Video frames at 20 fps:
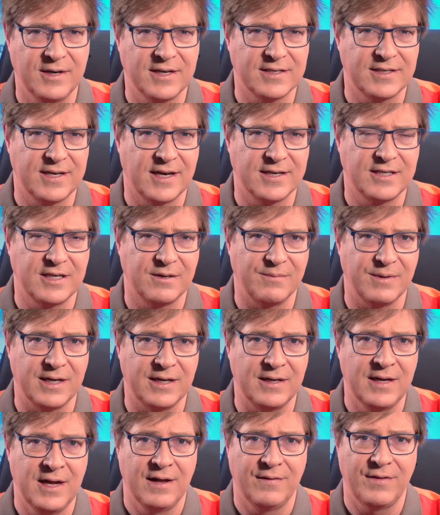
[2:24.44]
has said to
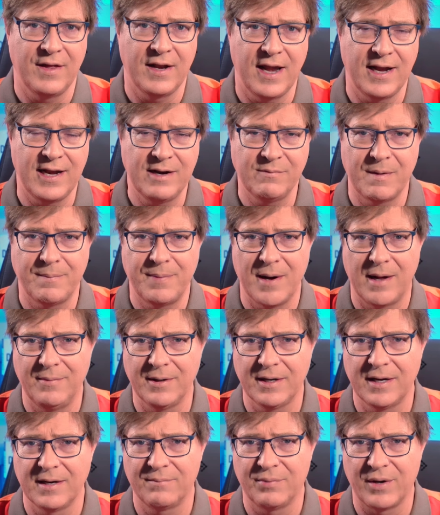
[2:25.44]
me that any
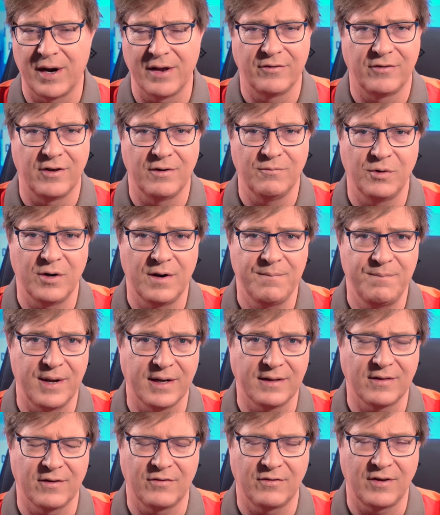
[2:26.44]
Republican president would have
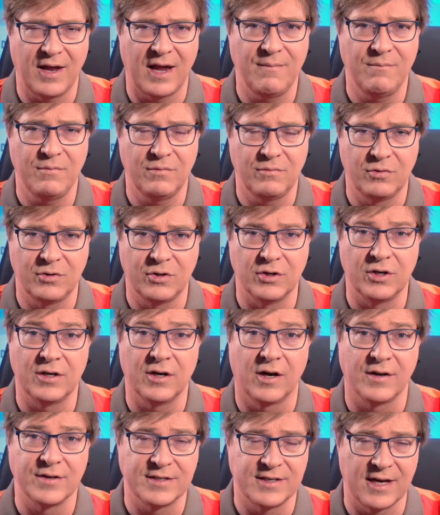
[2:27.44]
picked the same good
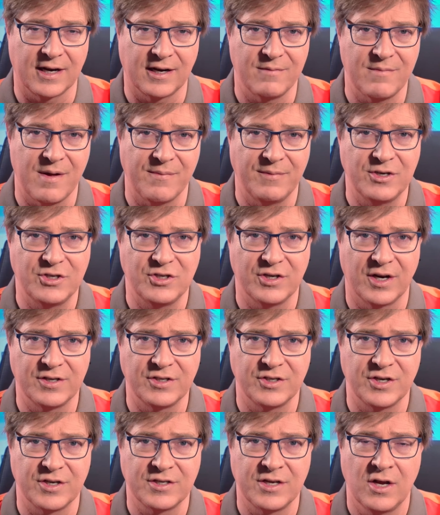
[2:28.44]
on Second Amendment
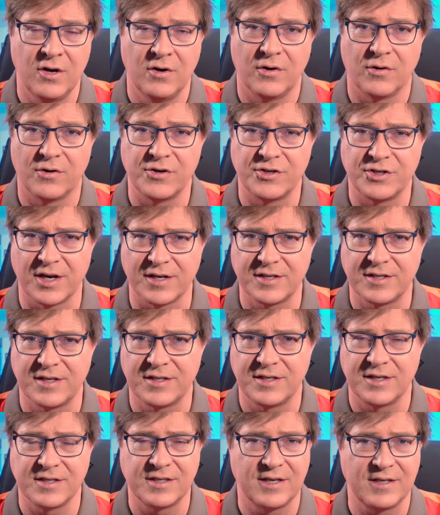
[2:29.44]
judges or
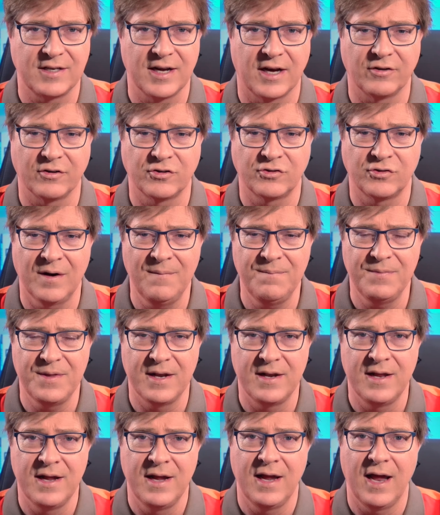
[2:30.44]
justices that Donald Trump
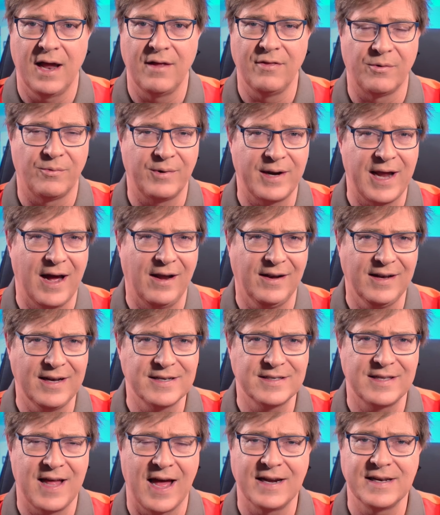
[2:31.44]
did, and the reality
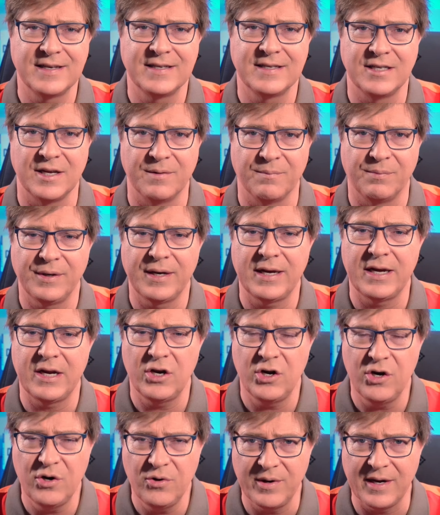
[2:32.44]
is that is simply
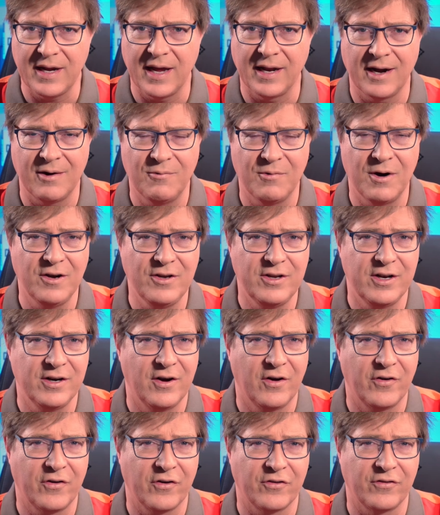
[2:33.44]
hooey, and I want you to
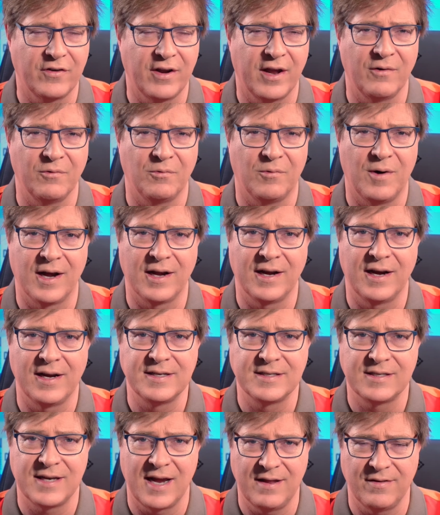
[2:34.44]
understand why I
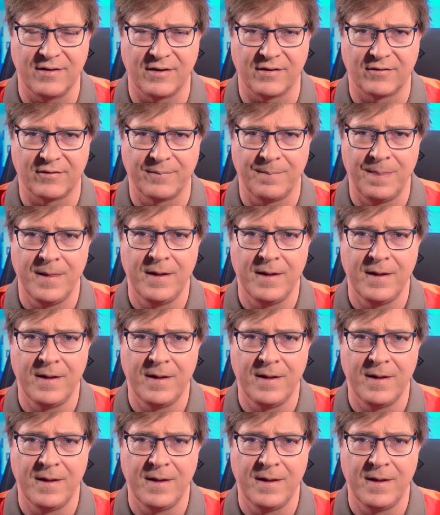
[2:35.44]
say this.